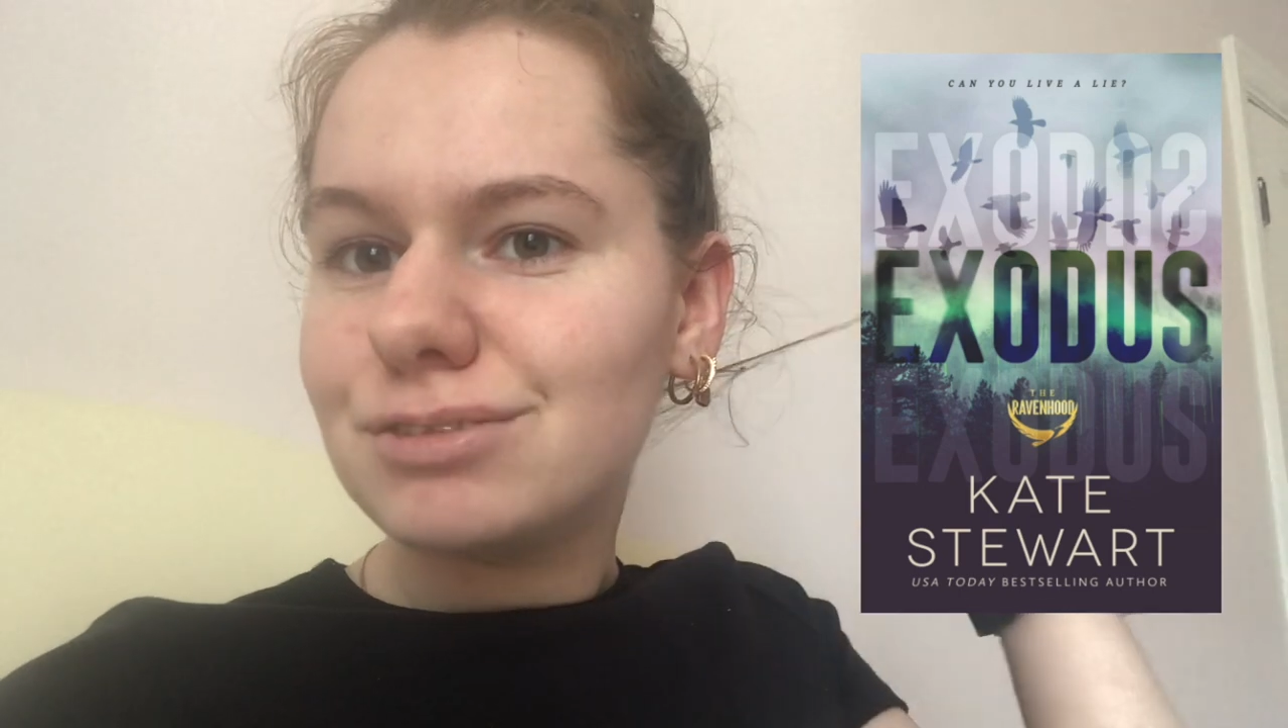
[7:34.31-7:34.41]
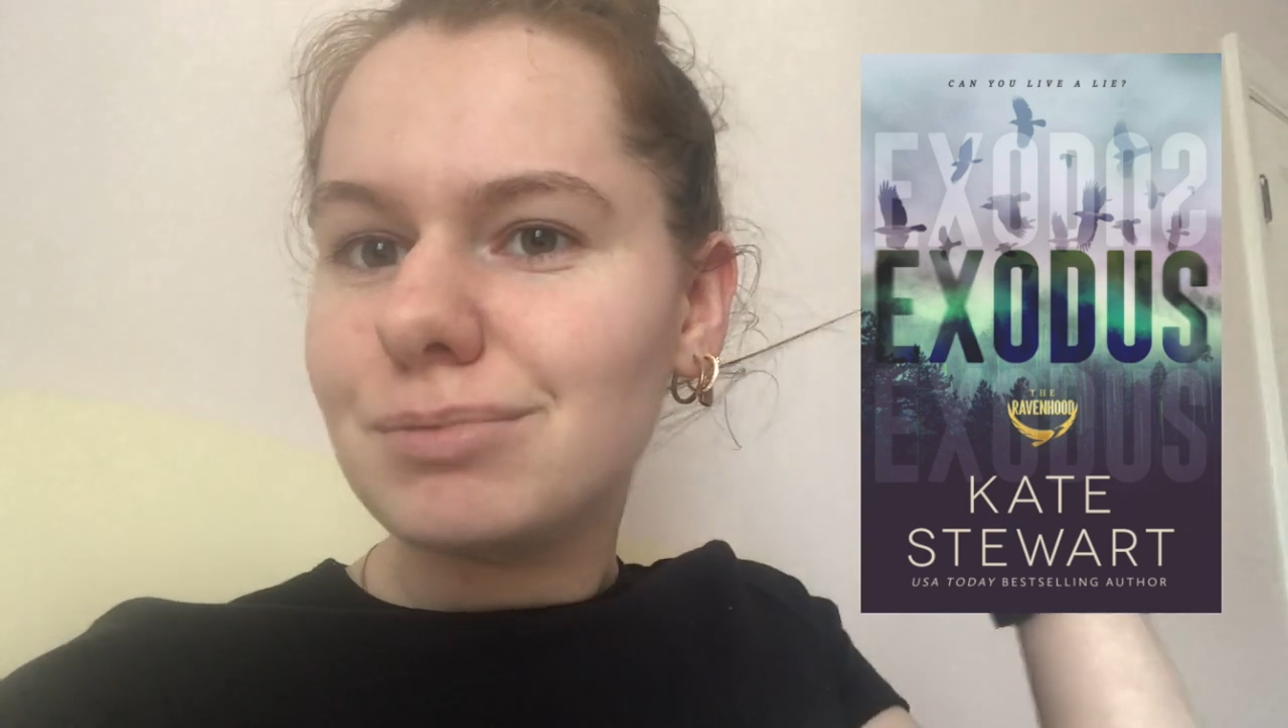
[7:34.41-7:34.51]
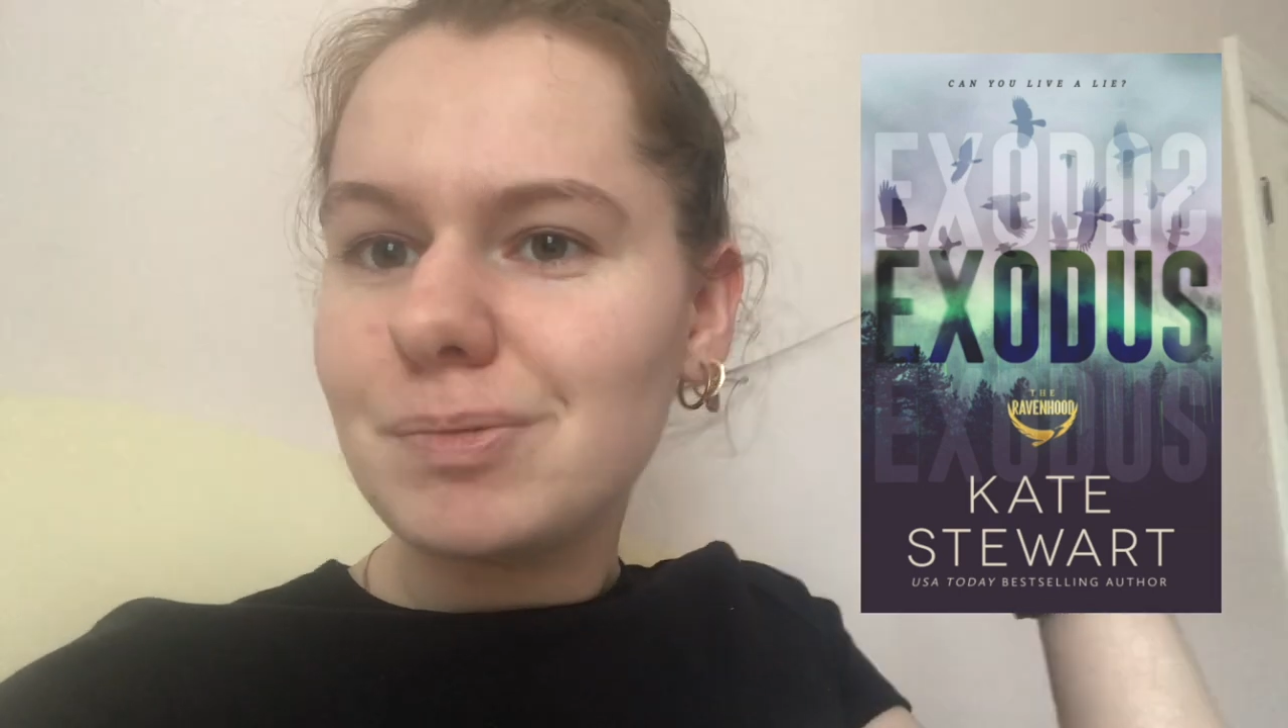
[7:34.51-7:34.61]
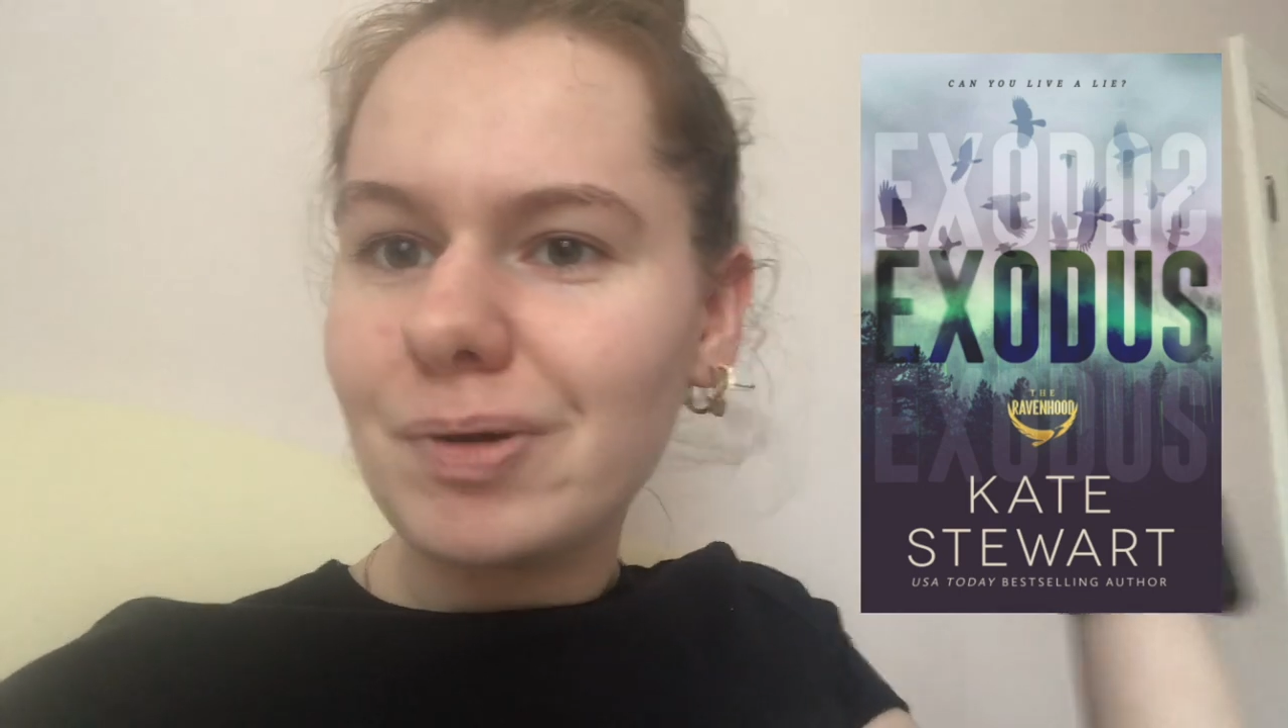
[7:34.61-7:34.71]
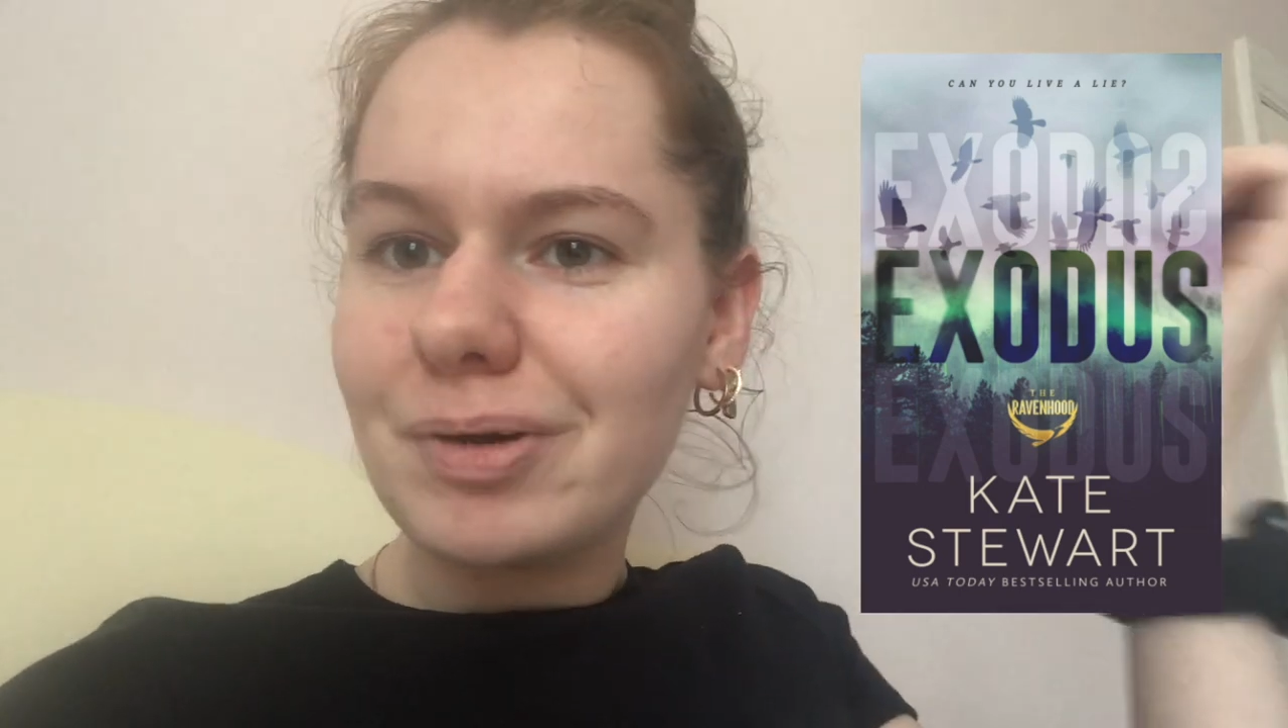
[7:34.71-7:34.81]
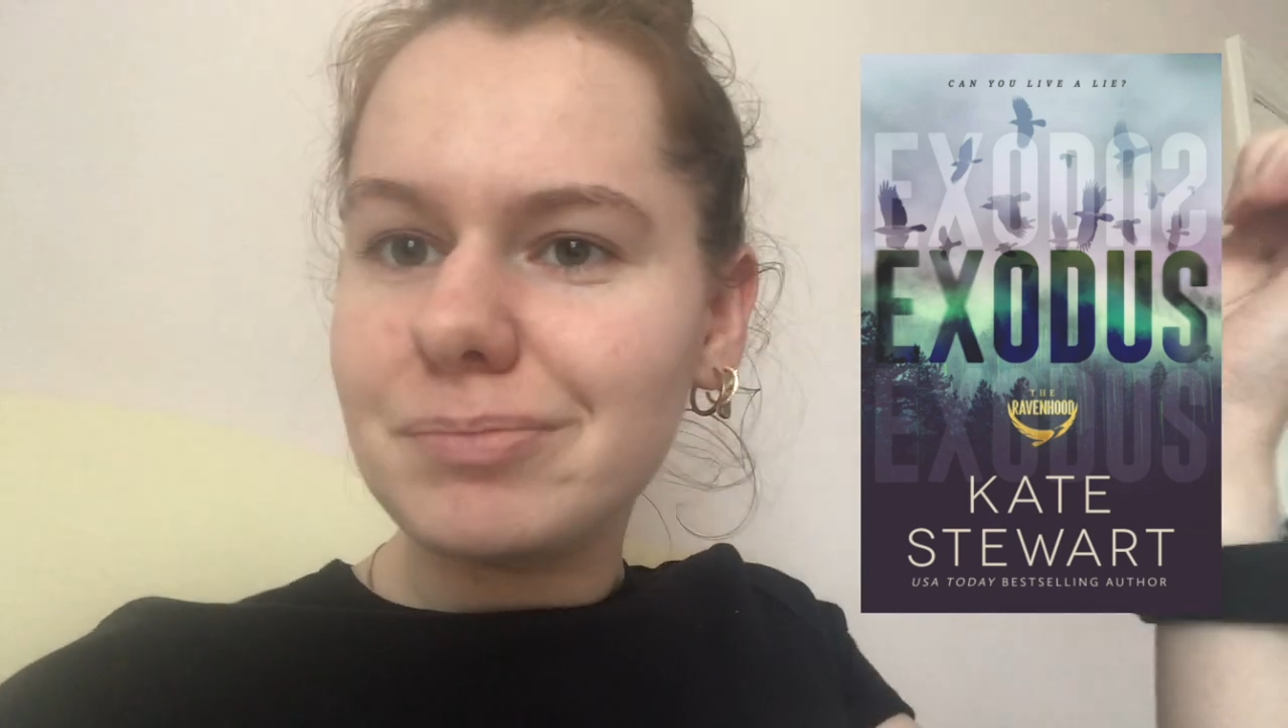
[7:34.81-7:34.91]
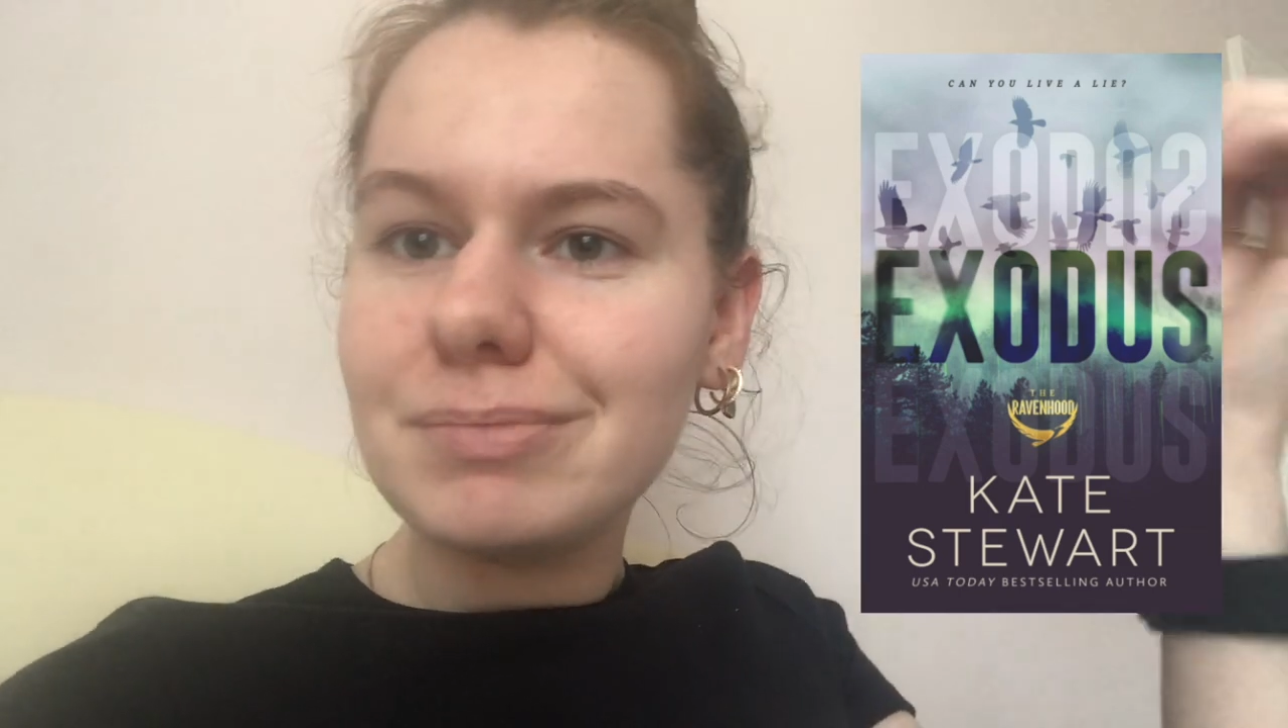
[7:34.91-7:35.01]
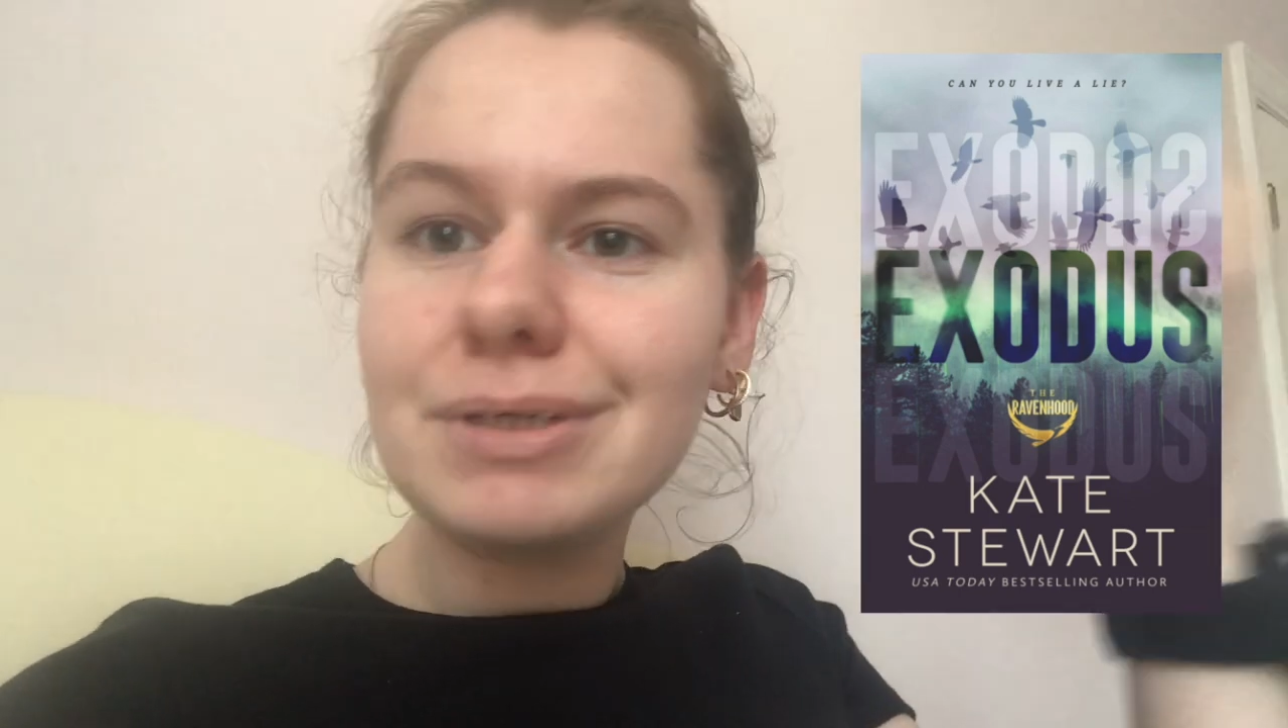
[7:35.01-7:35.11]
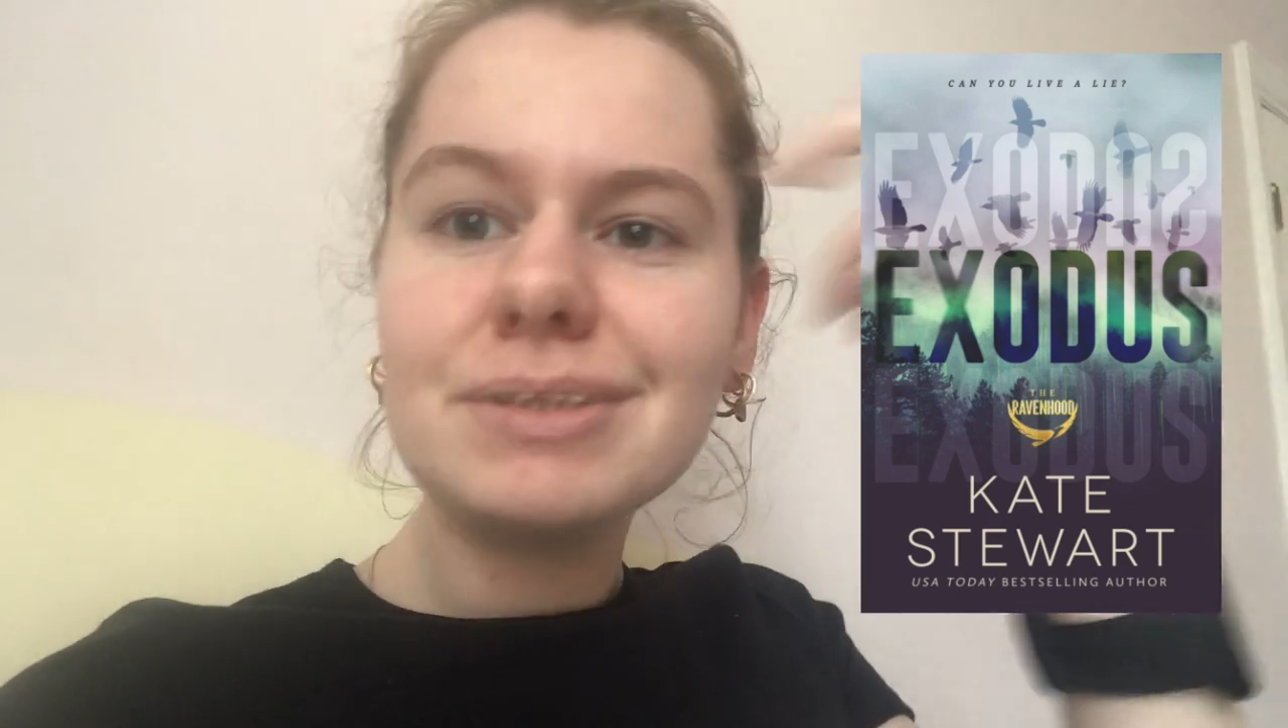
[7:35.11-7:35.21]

with my mum